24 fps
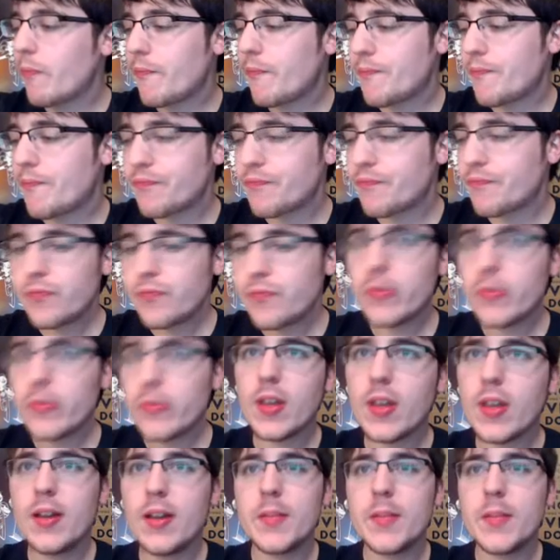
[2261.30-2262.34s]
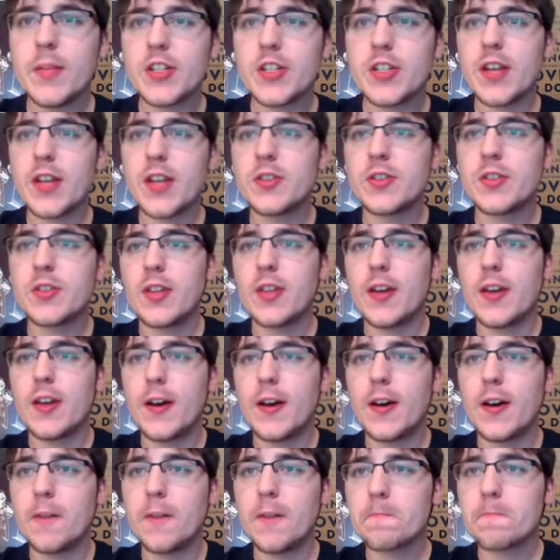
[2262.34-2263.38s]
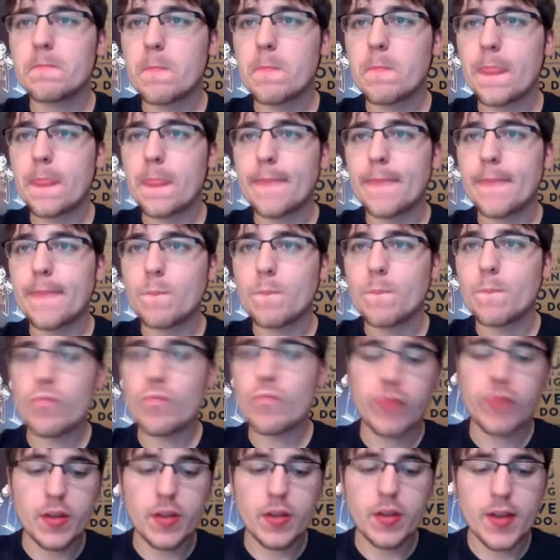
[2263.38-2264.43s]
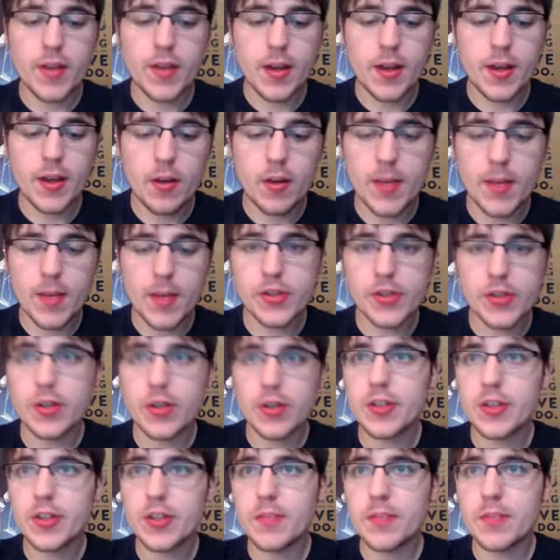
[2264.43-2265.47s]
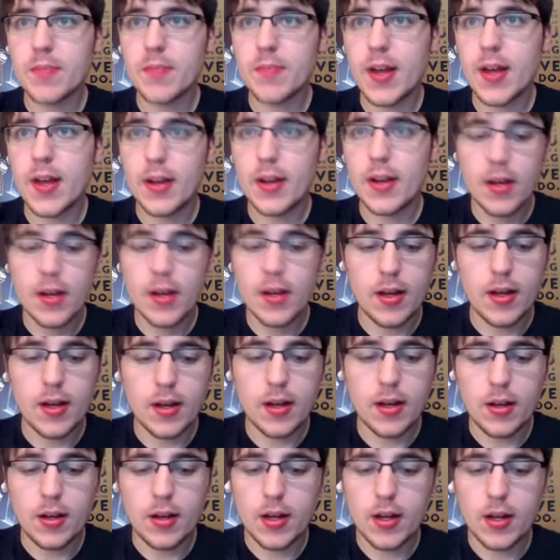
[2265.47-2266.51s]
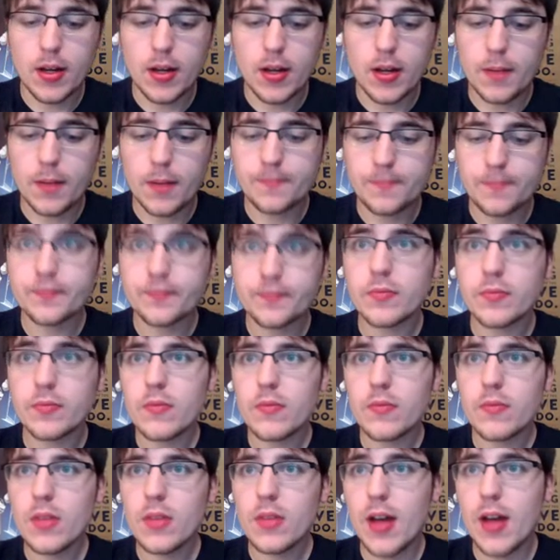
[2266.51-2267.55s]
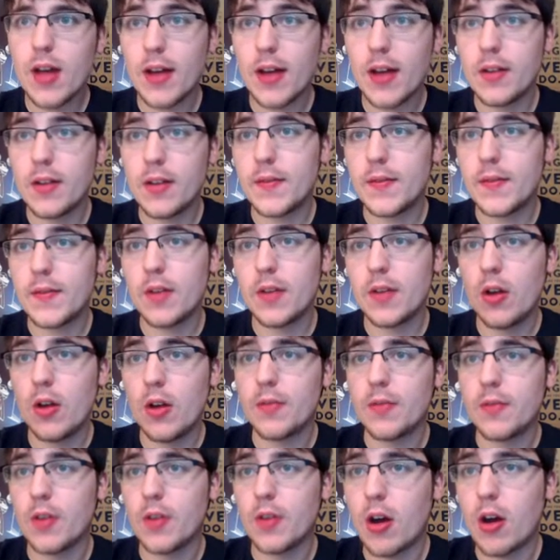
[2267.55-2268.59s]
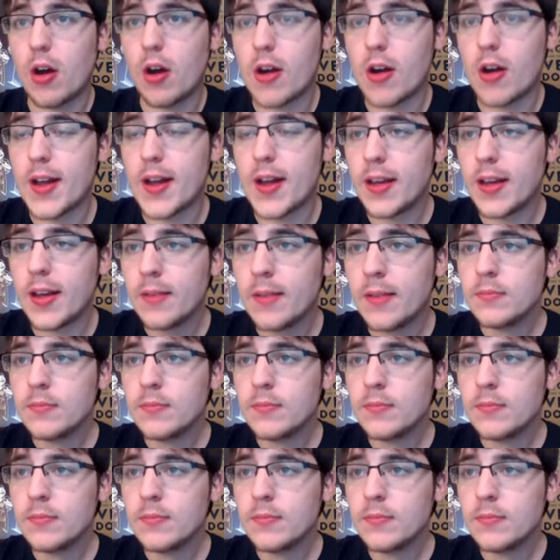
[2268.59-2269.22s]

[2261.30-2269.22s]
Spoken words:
And let me change the thing here. Make sure you submit. I don't even know if there are any.